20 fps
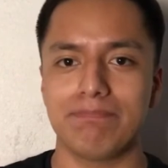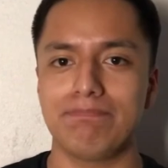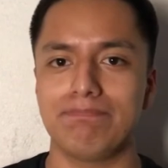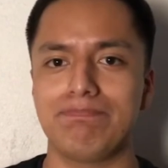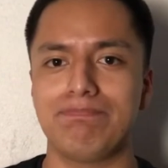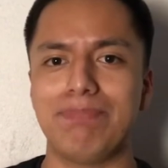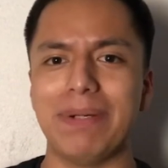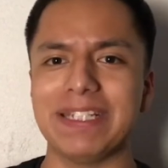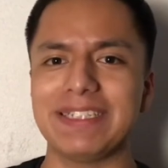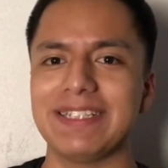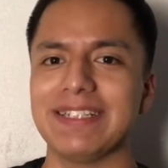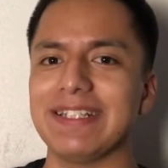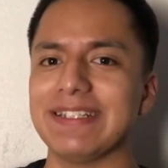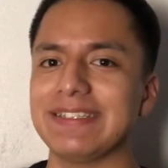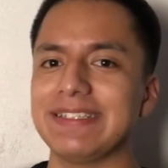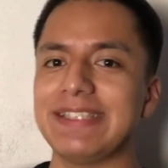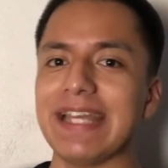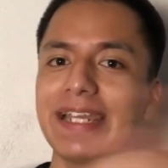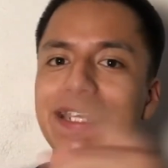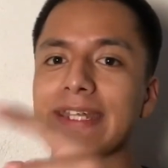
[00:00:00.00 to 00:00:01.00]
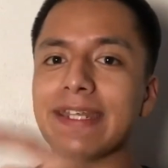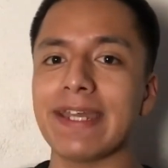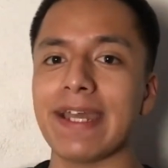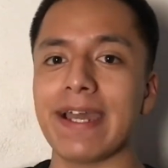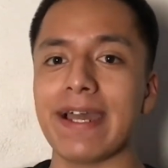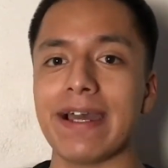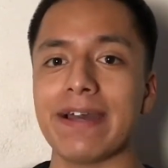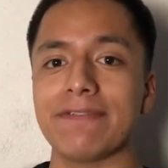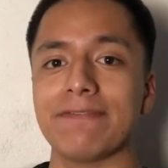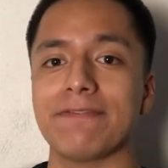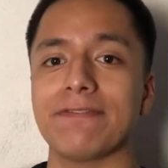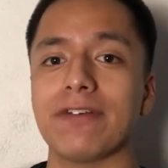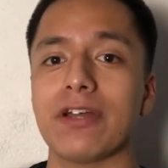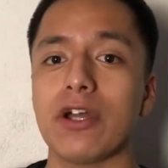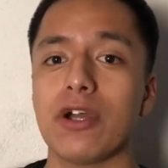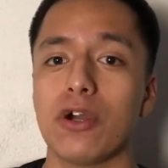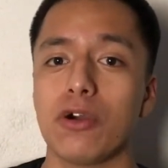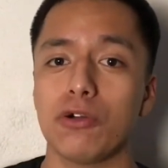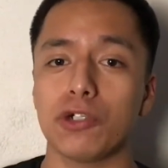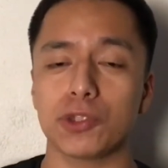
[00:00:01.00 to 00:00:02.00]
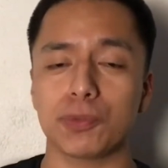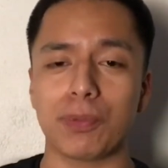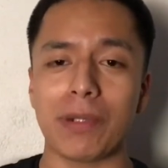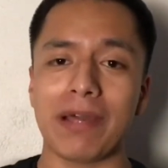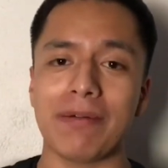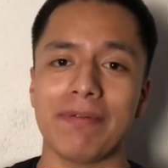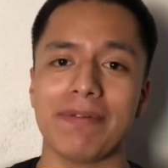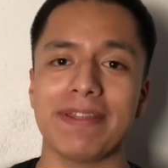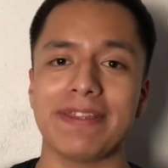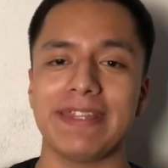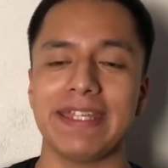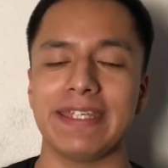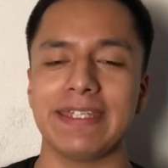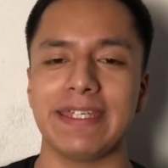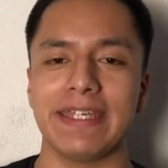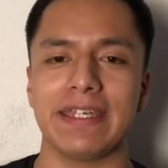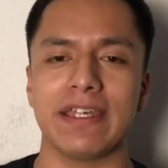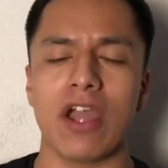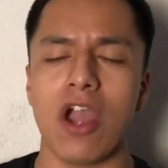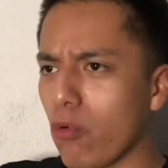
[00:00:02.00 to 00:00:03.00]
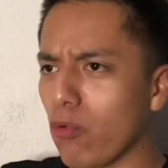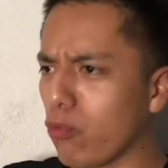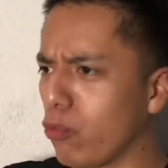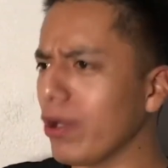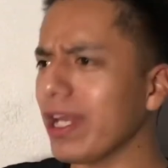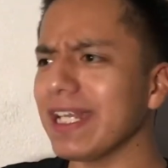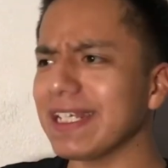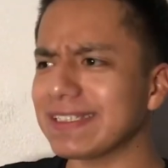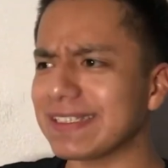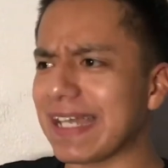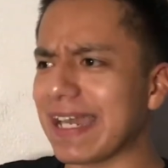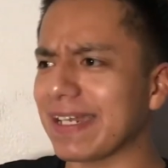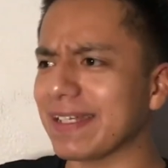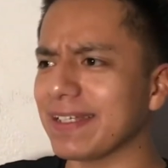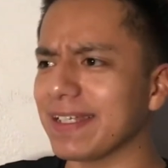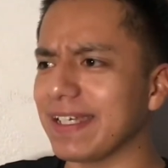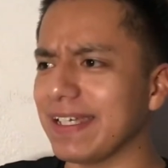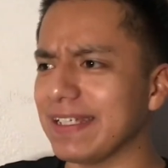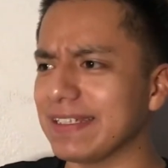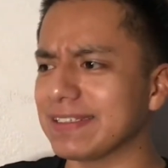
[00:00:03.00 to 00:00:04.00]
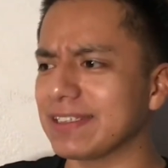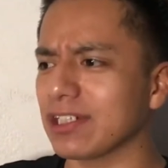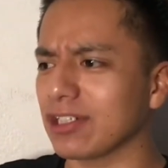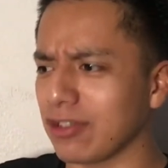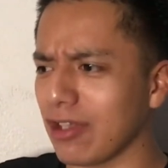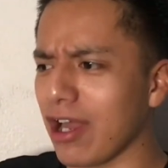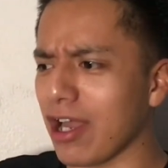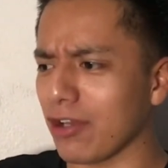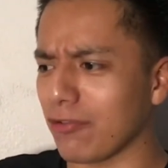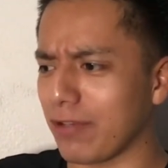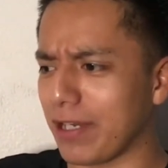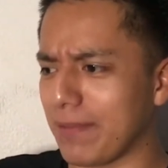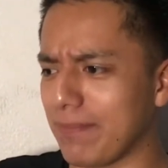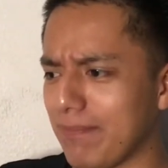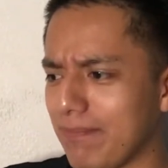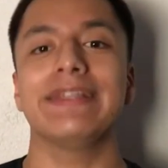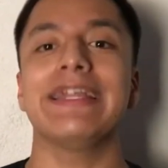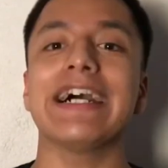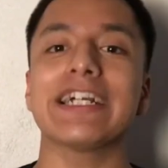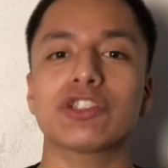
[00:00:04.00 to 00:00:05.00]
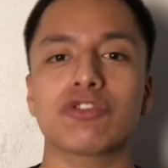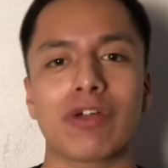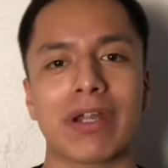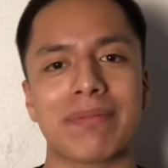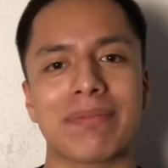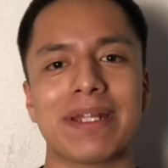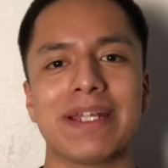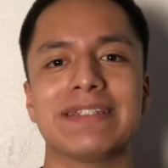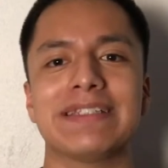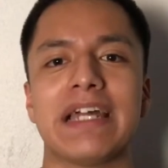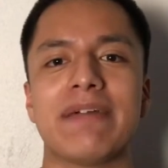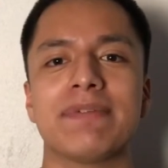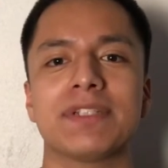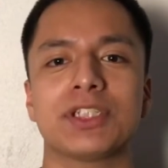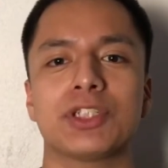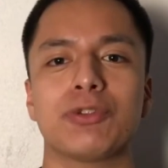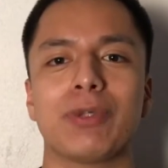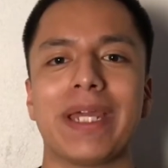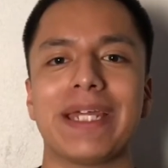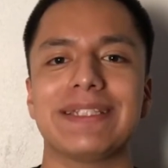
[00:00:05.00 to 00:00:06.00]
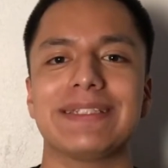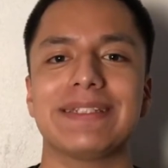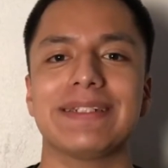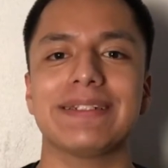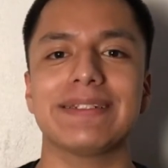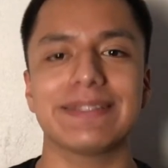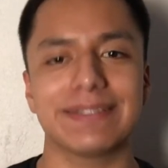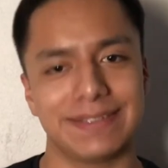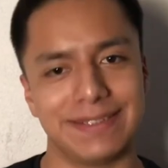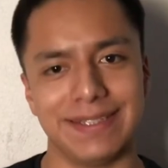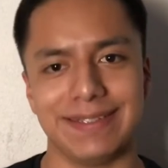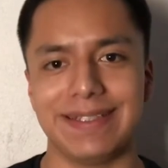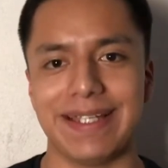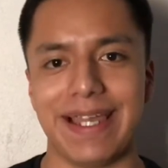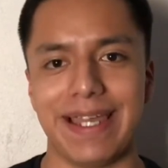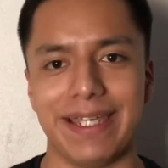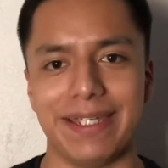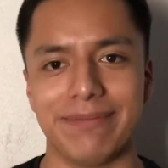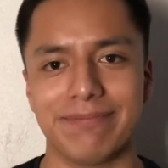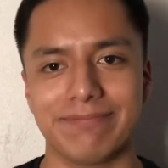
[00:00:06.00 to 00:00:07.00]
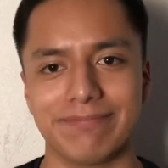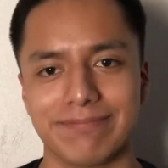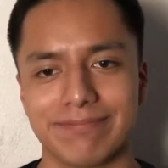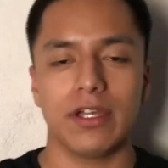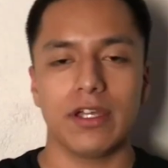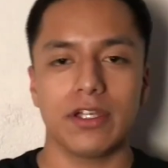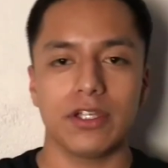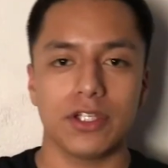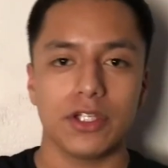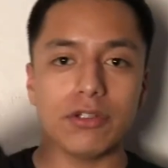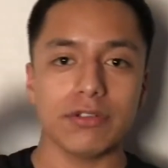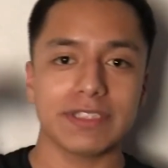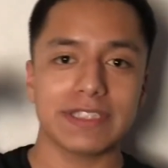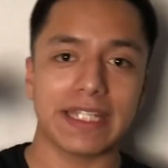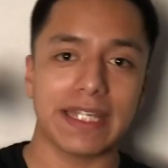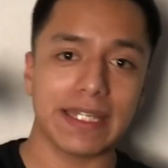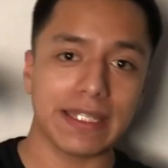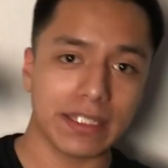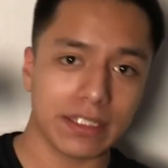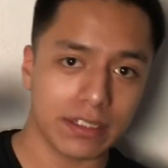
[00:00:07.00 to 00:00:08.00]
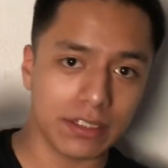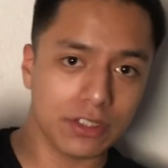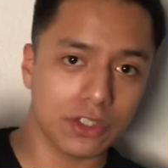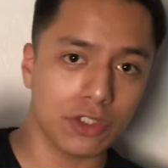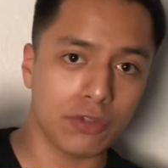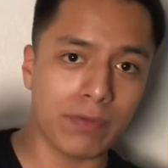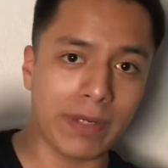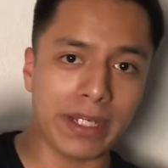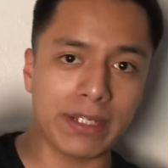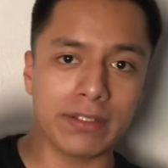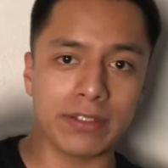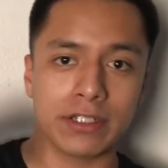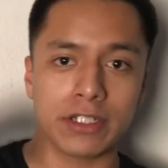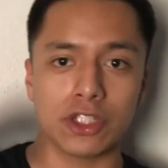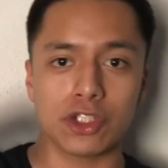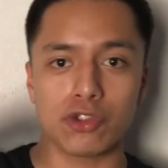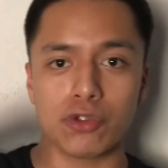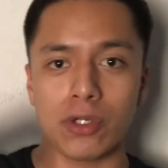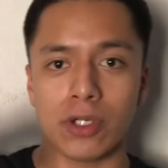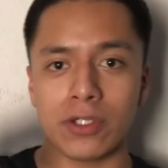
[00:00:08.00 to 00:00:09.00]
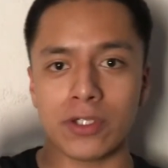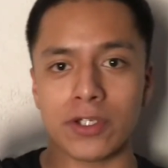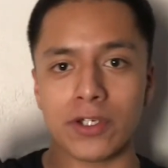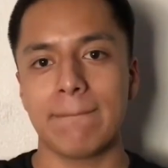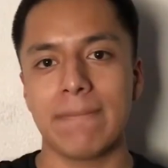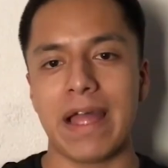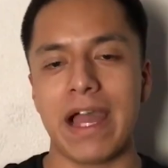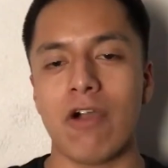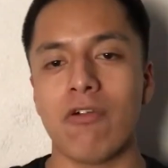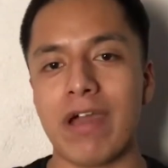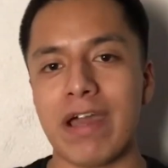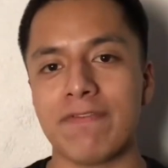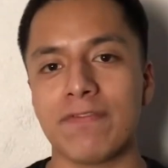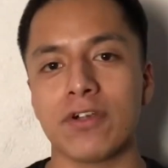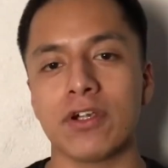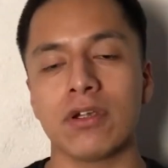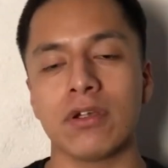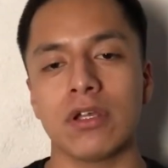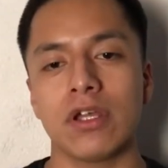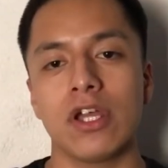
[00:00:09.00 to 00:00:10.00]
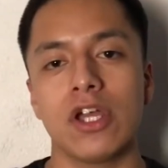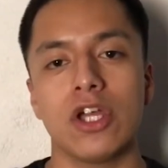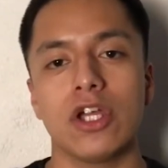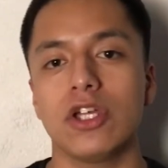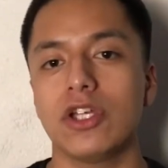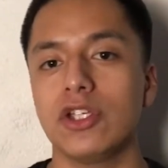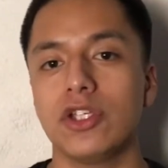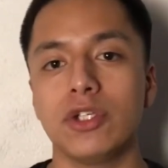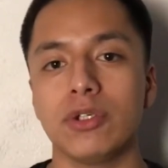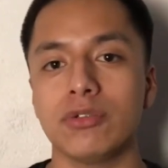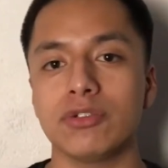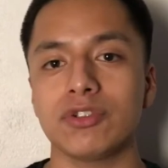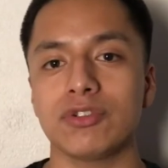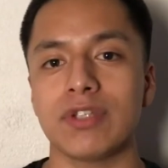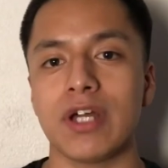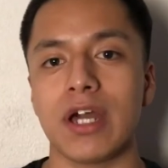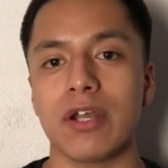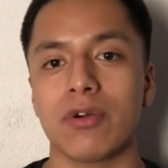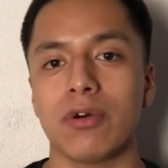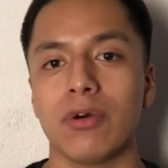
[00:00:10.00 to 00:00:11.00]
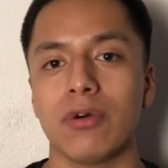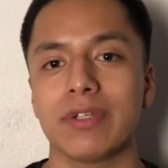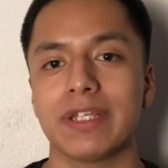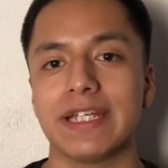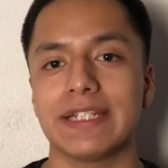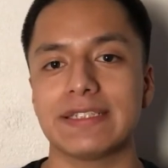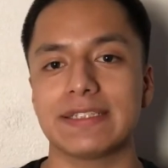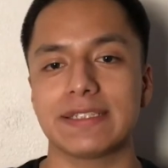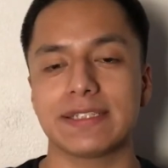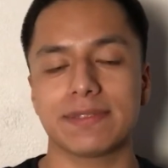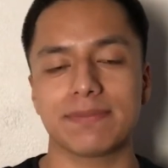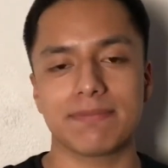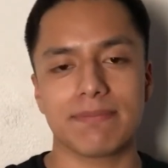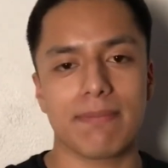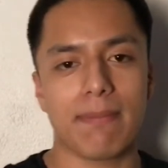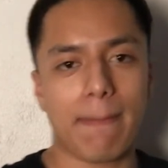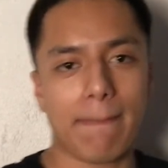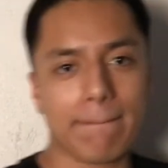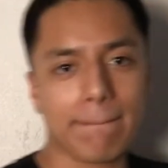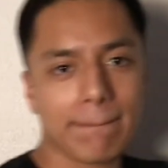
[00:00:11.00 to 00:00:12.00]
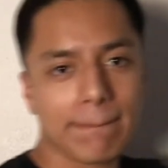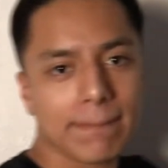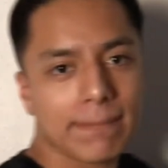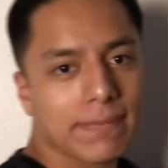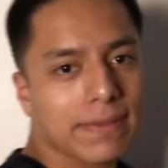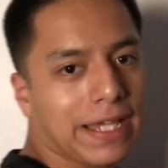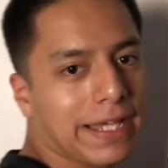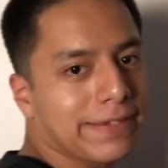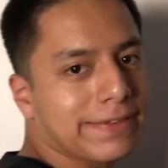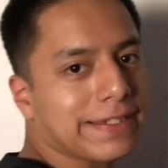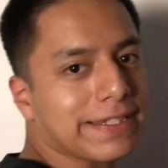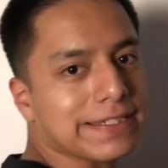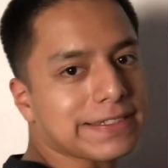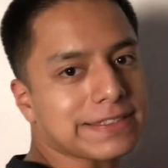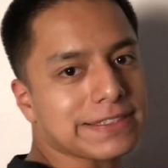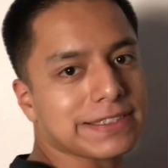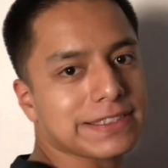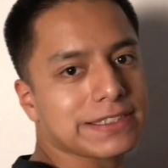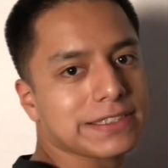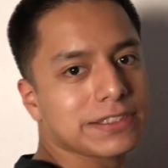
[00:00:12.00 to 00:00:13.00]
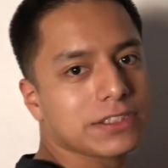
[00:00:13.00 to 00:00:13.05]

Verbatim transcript: But to the second half, who's probably thinking, what exactly is the claw grip? That's what I'm going to demonstrate today. You take your regular controller, however, you do not hold it like this.